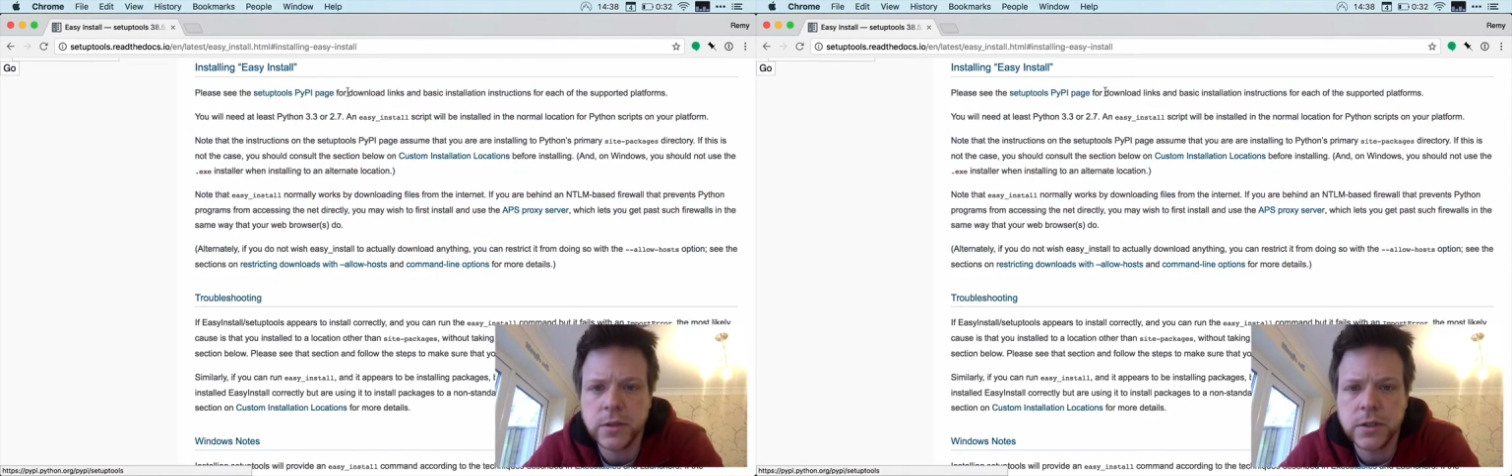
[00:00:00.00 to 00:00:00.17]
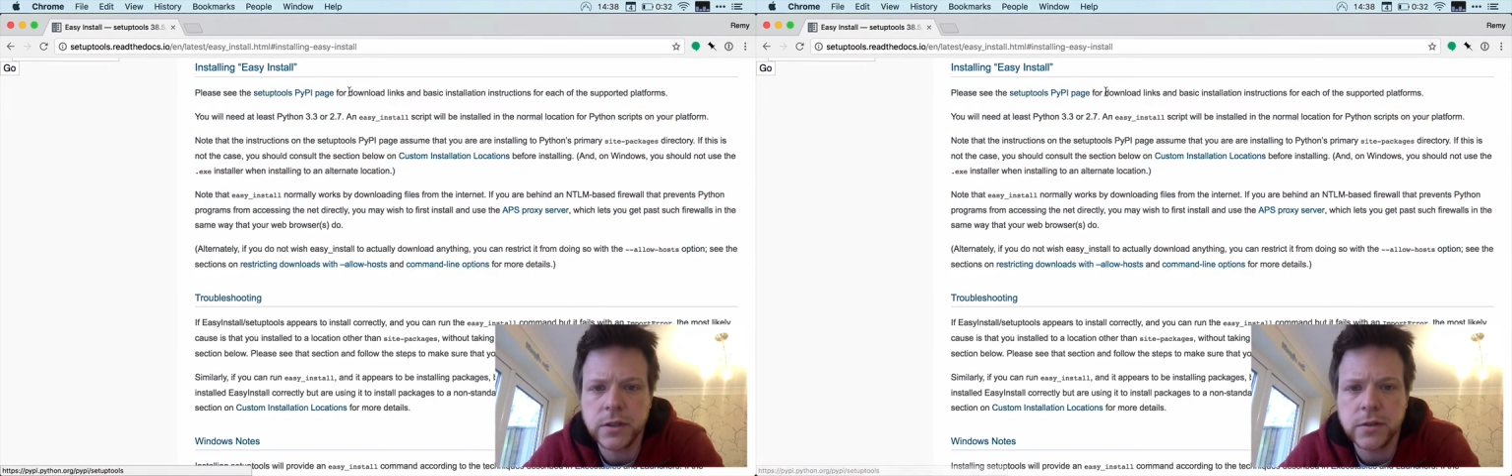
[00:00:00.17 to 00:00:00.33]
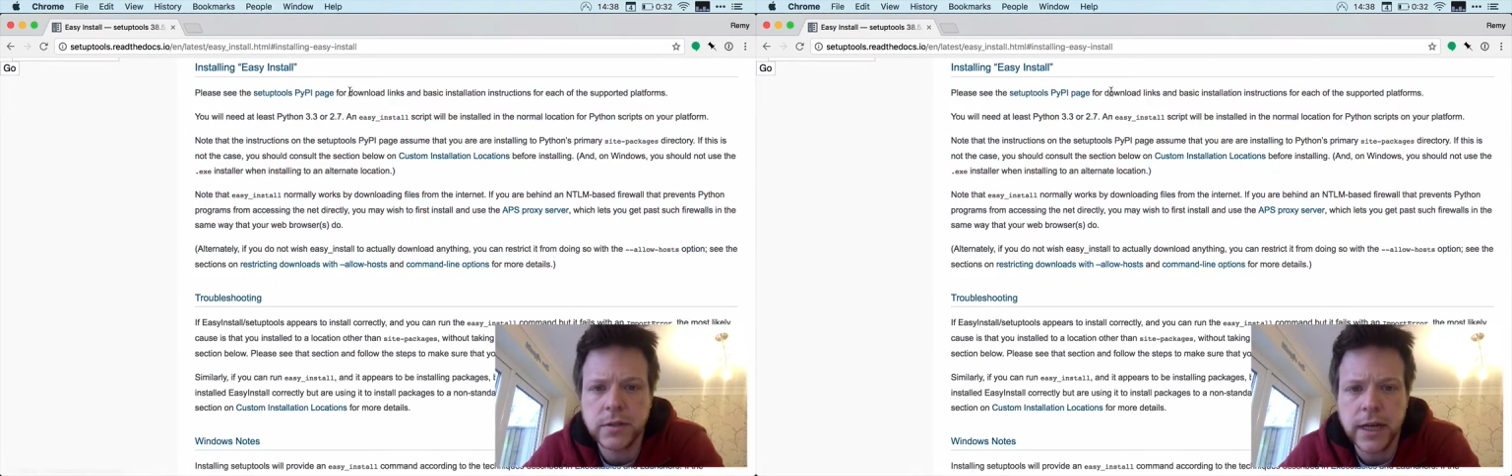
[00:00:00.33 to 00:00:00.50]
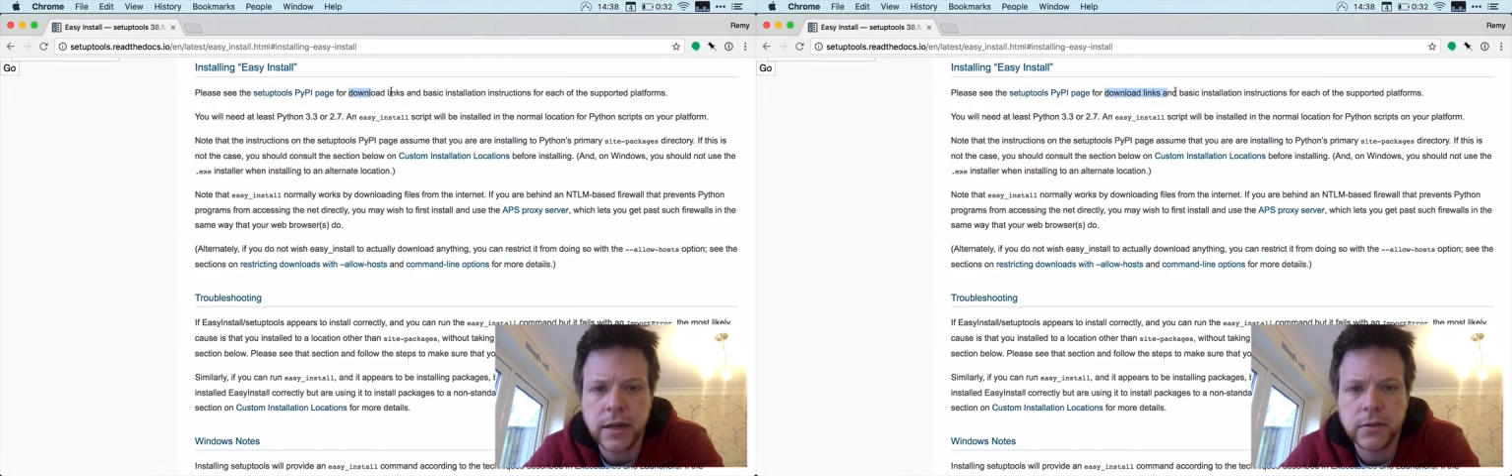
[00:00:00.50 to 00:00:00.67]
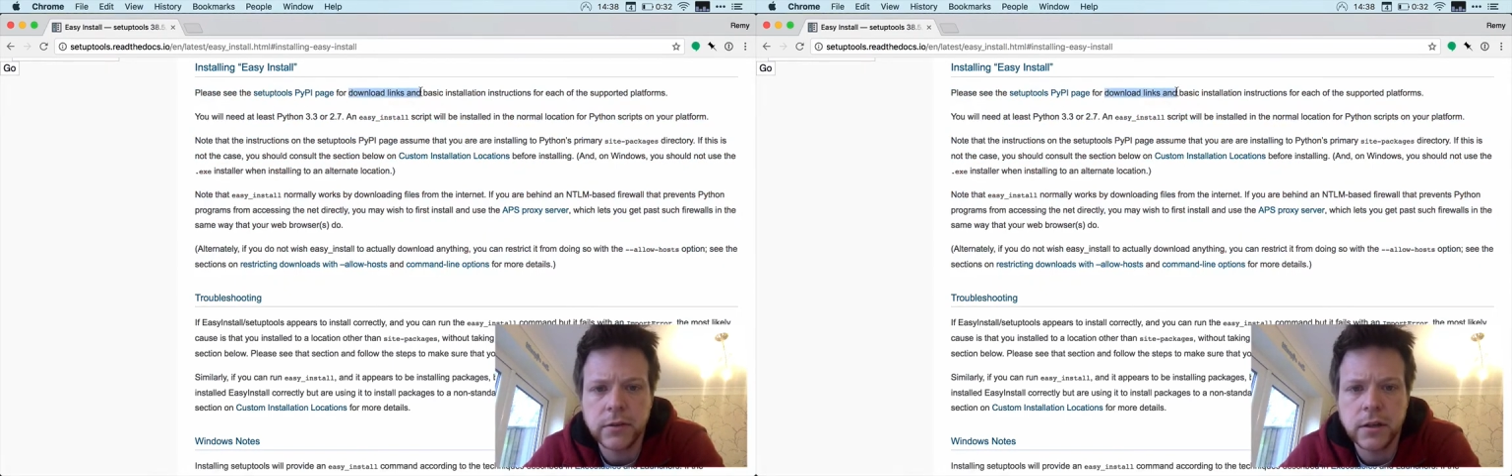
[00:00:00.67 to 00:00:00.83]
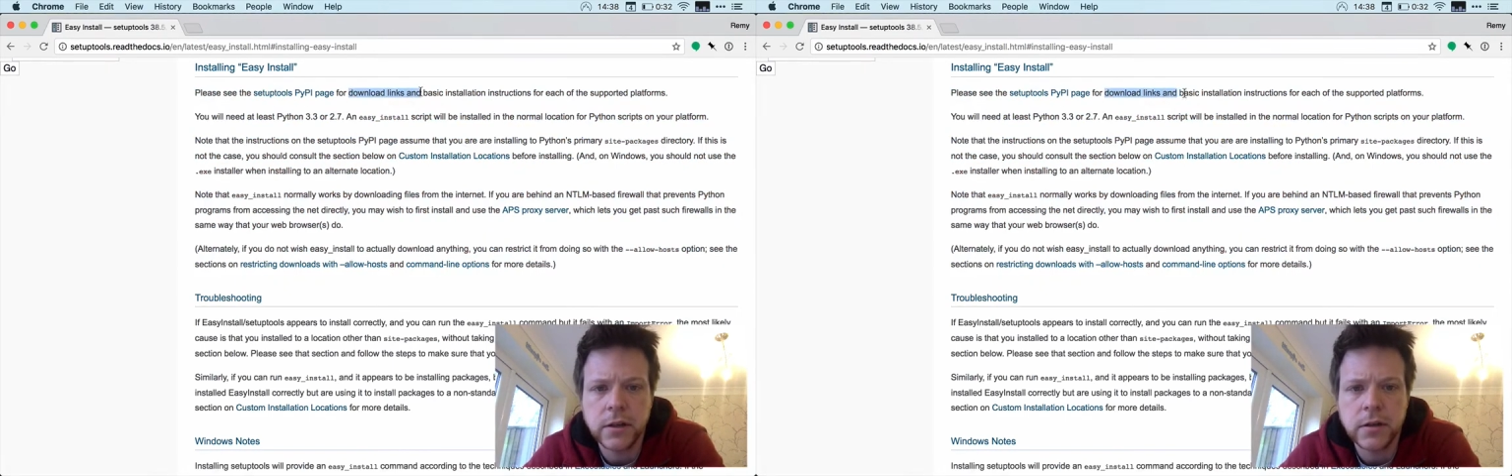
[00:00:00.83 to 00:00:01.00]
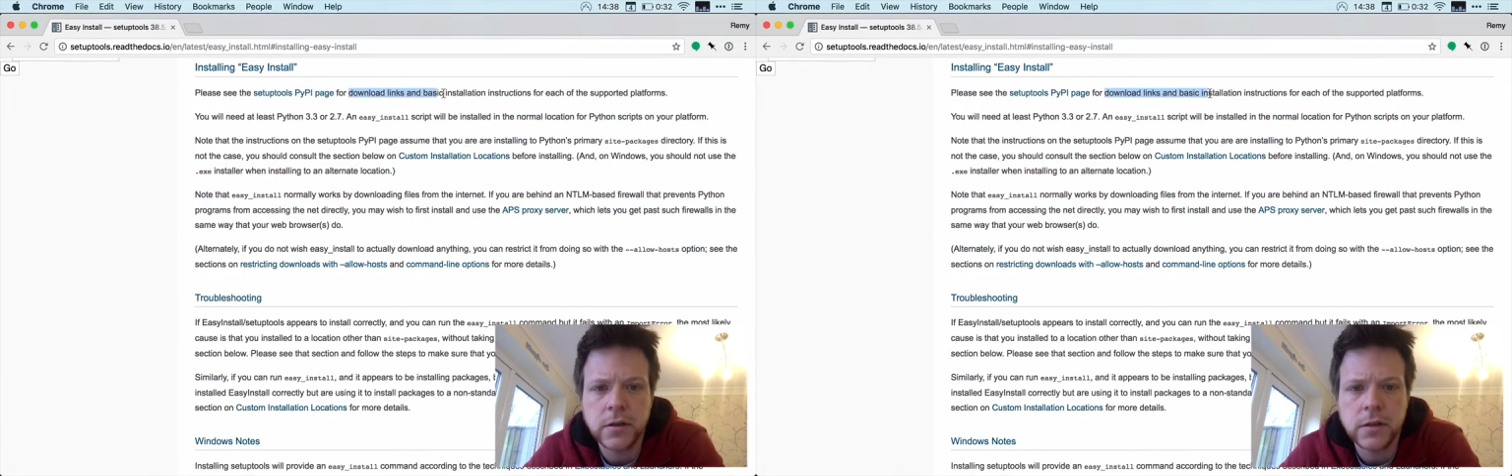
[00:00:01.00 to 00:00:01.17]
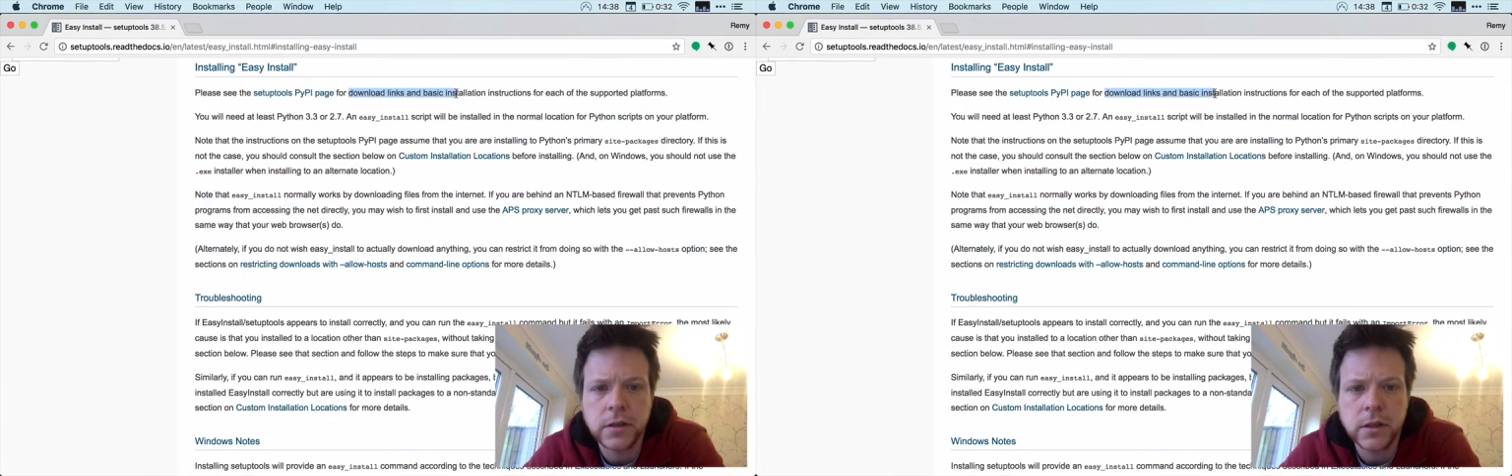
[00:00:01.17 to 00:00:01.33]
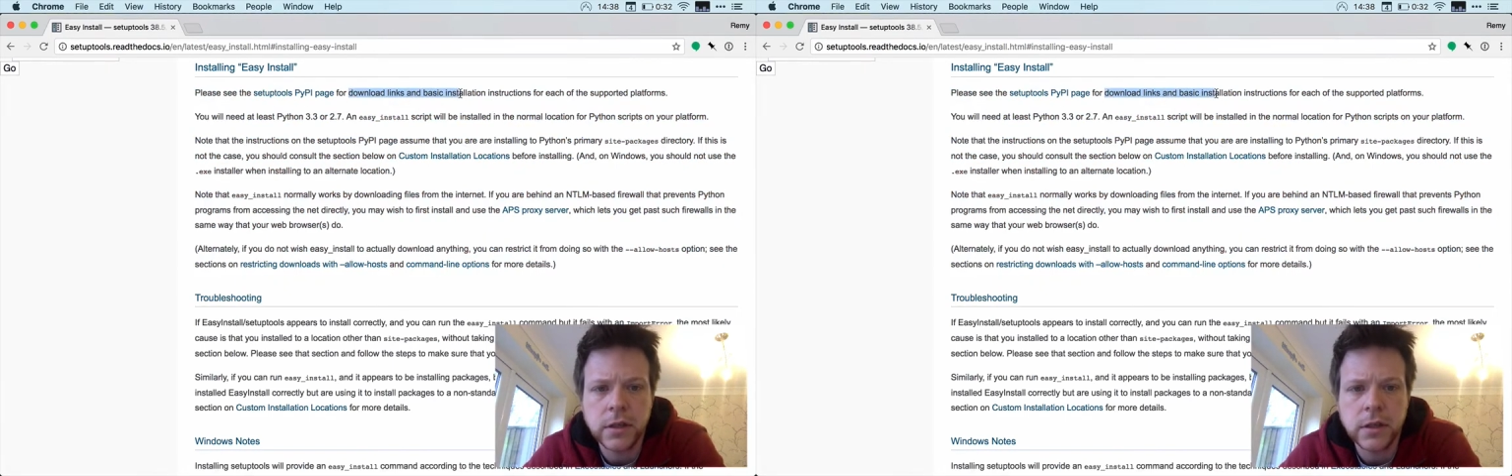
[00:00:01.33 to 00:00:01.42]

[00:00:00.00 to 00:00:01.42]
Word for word: to download